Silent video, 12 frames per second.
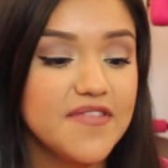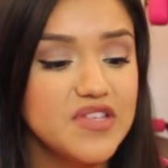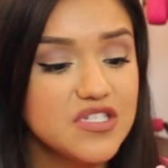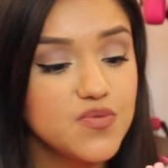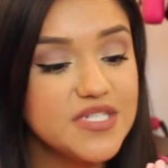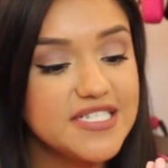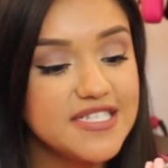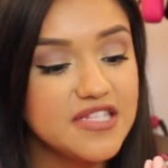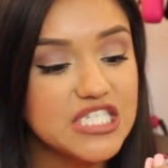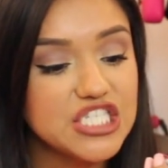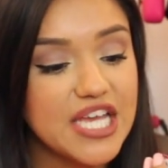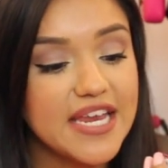and this one is
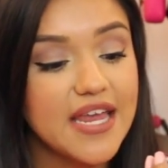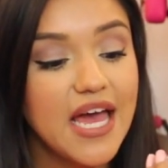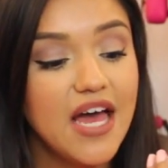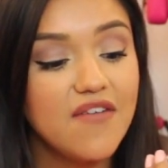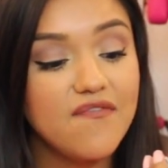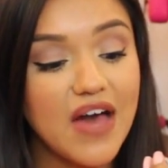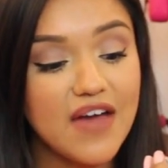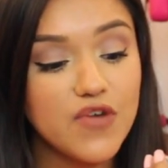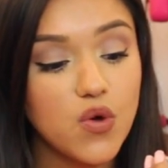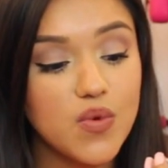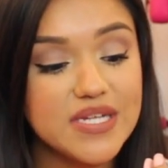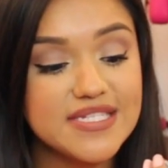in the shade
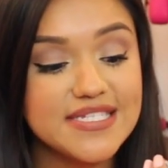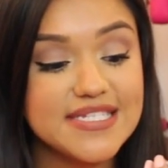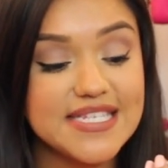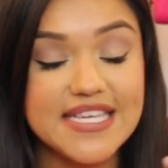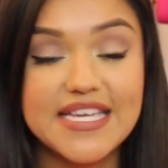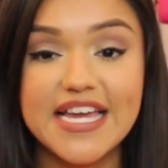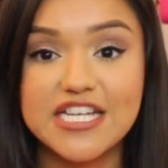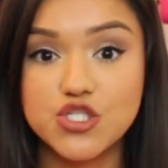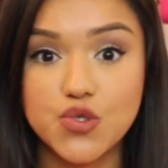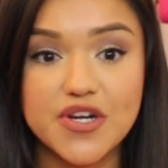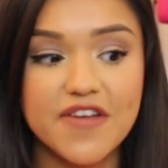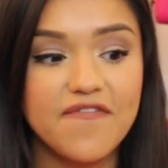501C, A
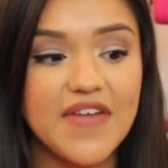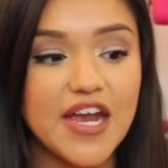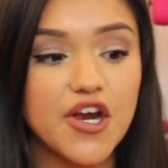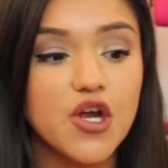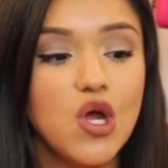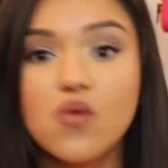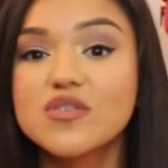Short Affair,